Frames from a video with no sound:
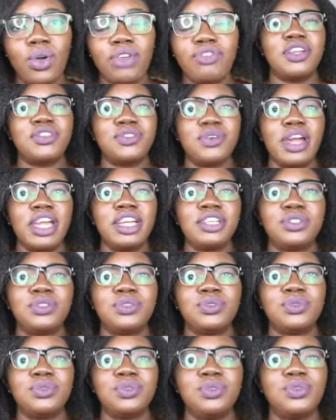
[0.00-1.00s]
If you're trying
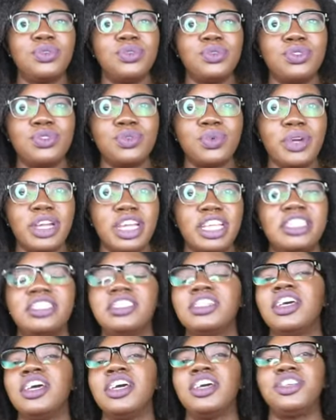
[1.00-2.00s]
to lose
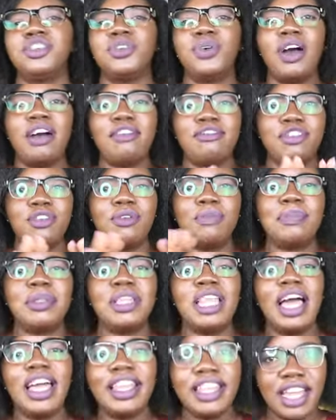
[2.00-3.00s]
weight, you have your
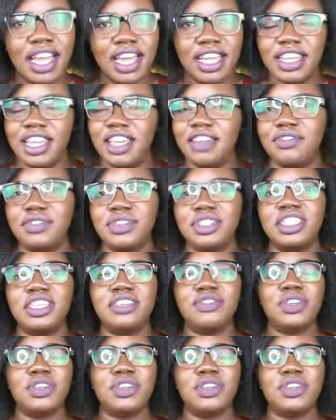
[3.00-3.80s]
plan and everything.